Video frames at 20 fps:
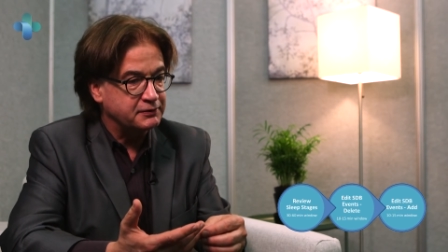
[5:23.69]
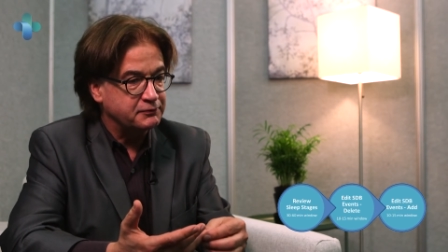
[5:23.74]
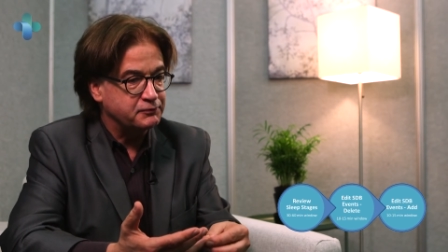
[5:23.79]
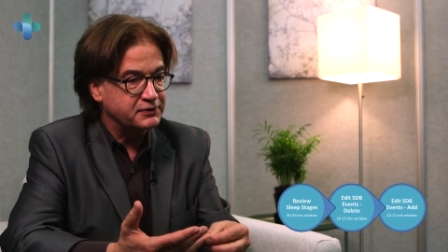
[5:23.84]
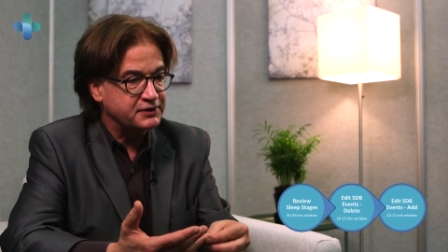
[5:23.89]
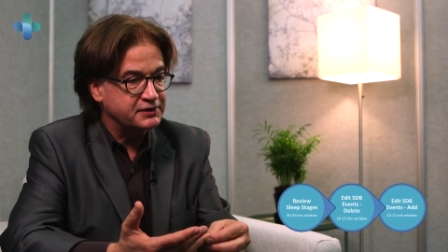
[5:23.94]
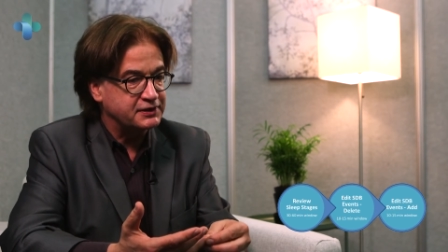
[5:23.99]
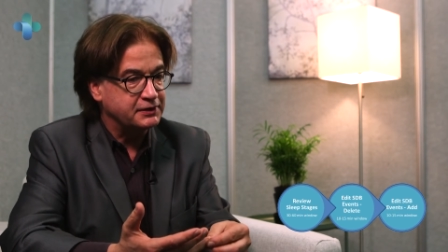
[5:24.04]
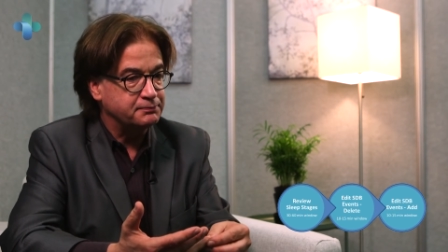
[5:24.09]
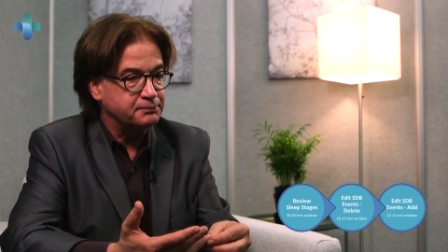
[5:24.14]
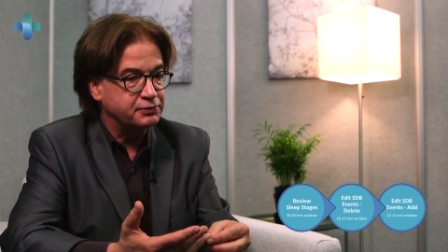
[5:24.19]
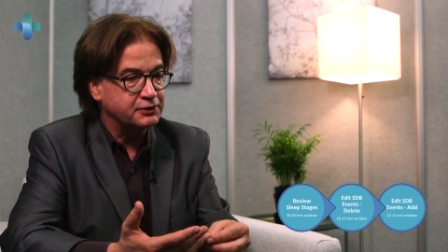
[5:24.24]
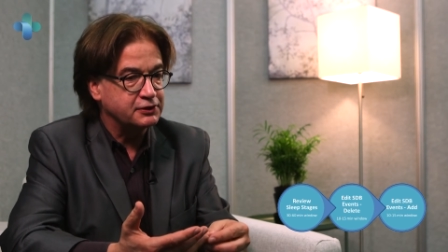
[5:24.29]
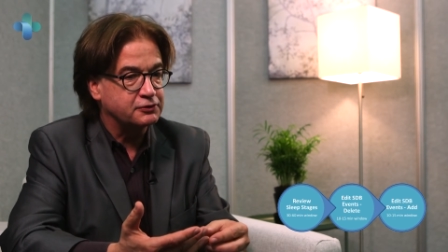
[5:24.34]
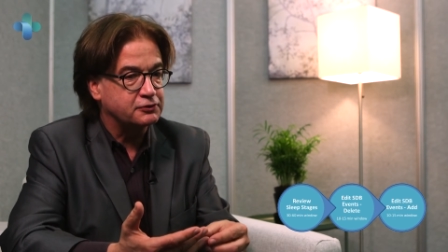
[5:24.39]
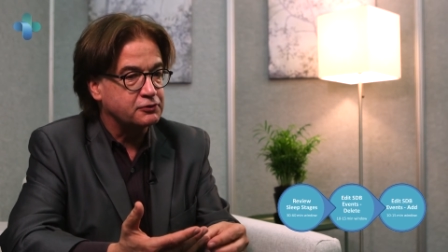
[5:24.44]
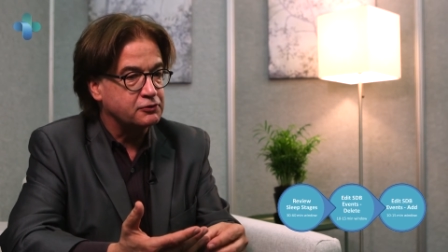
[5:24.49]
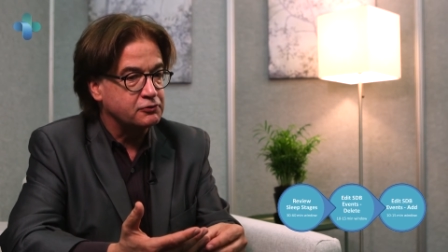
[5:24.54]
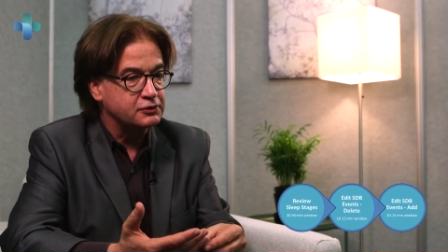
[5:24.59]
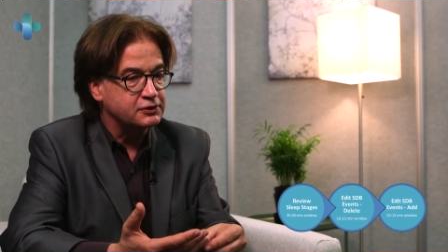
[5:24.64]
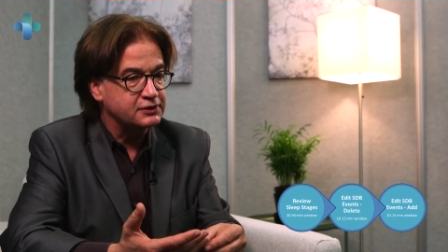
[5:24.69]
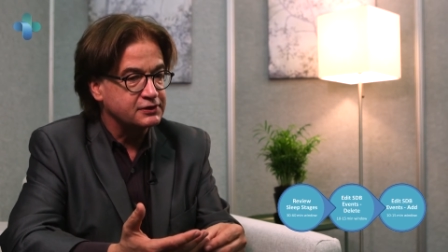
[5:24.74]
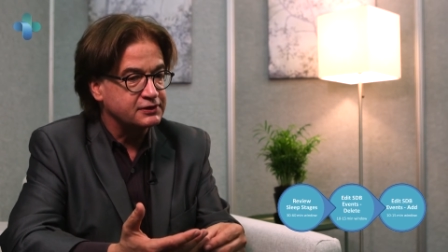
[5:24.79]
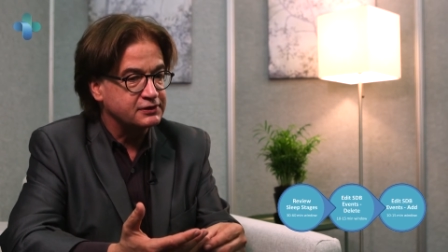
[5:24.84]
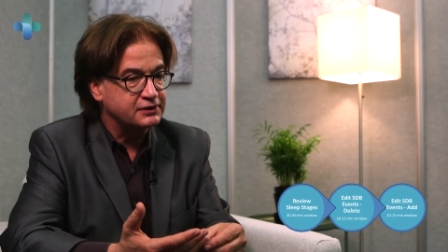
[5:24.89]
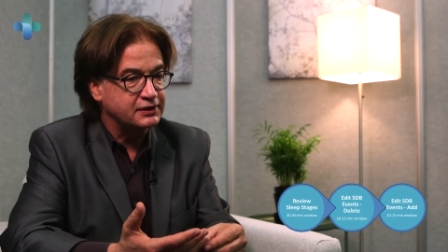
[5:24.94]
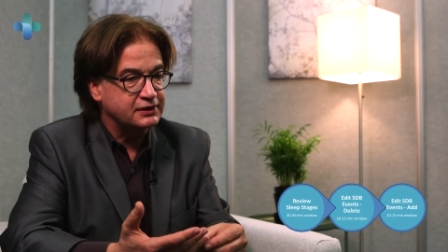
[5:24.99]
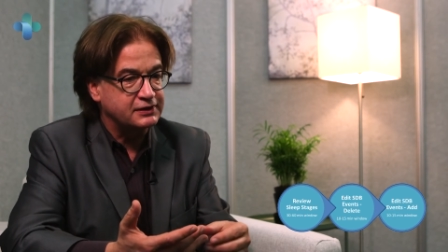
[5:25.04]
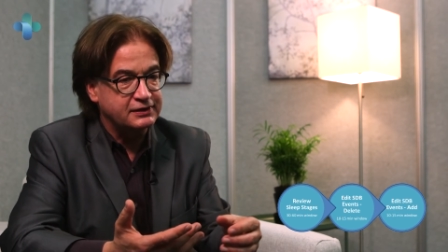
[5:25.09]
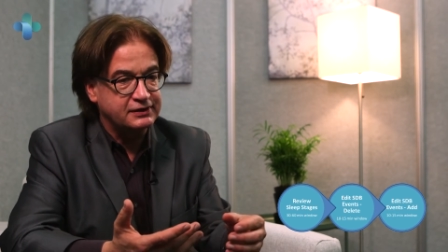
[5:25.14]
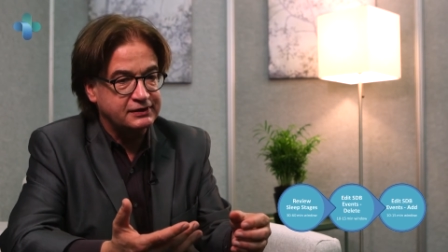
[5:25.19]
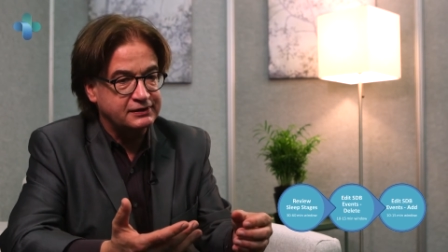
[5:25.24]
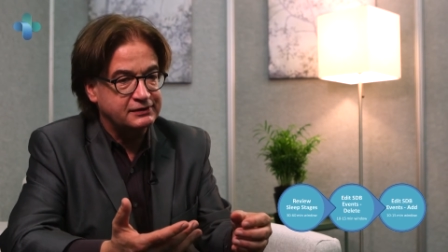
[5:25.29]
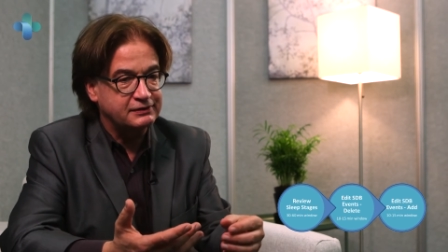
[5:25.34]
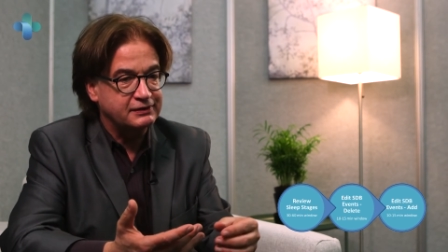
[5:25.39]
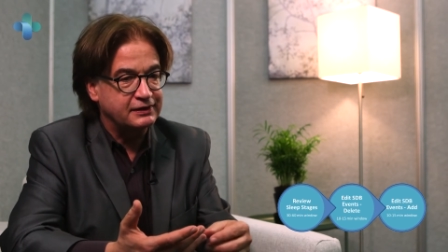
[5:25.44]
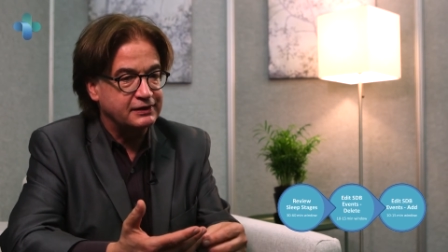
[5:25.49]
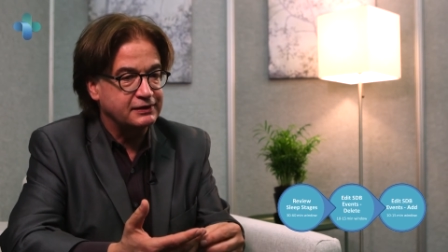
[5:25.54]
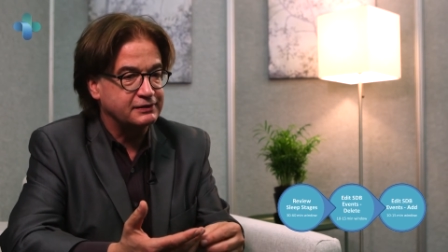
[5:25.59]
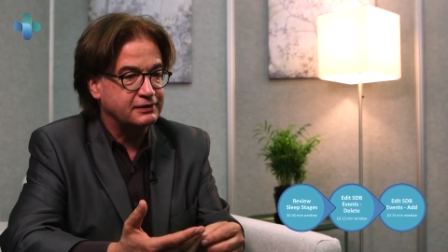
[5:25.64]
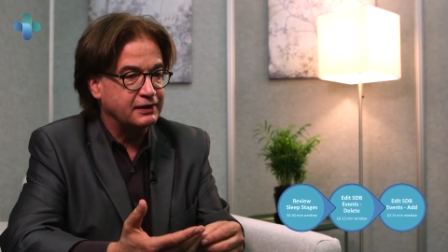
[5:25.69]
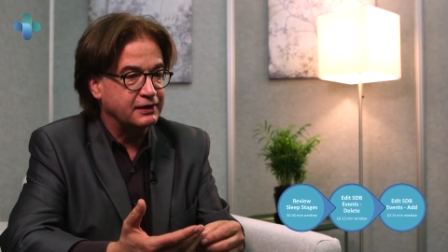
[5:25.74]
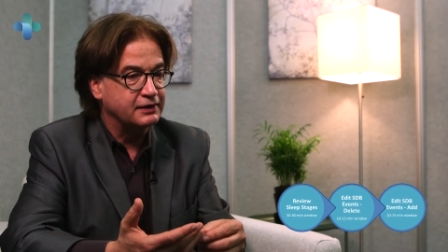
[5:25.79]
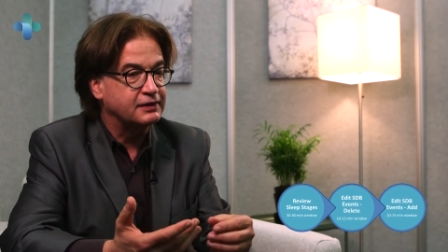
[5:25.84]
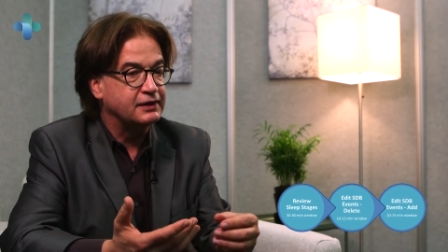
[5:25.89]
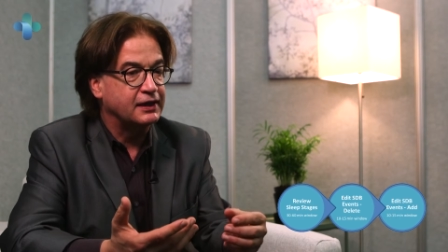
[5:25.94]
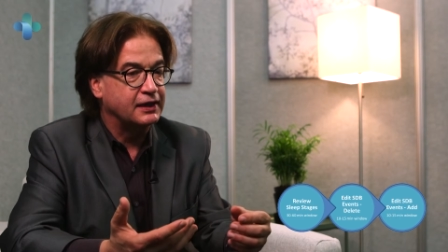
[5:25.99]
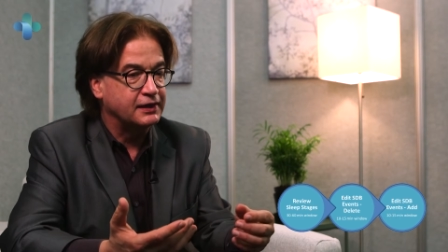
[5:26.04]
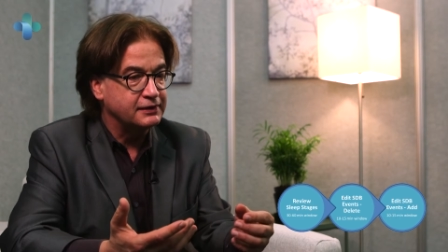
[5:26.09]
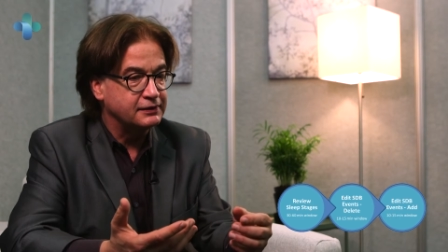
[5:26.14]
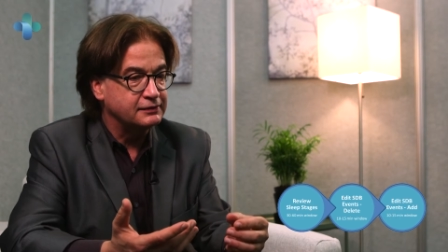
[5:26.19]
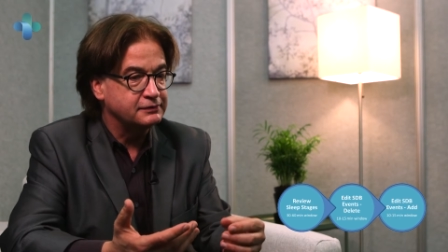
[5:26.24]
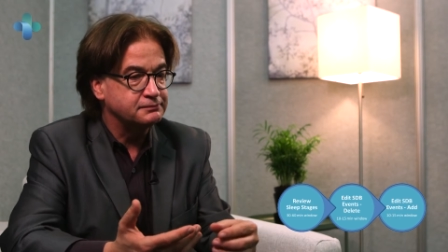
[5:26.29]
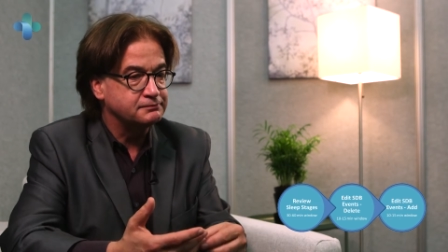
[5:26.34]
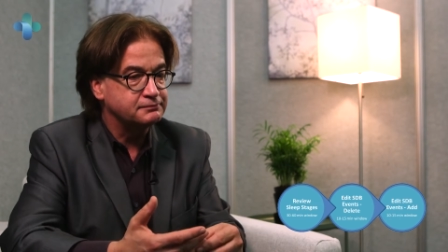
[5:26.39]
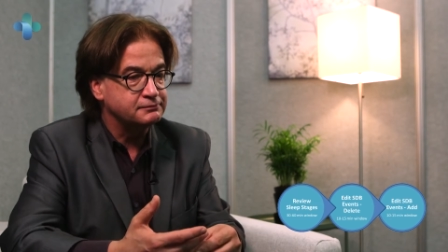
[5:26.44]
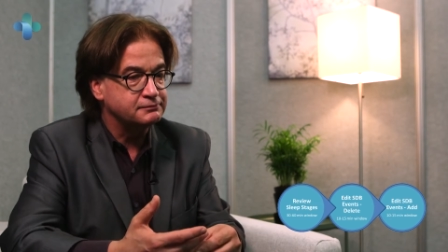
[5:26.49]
with simple rules that, again,